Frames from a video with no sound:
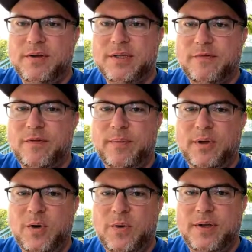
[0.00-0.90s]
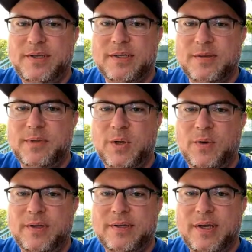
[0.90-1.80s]
Some familiar ones and some new
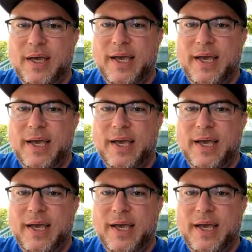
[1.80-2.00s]
ones.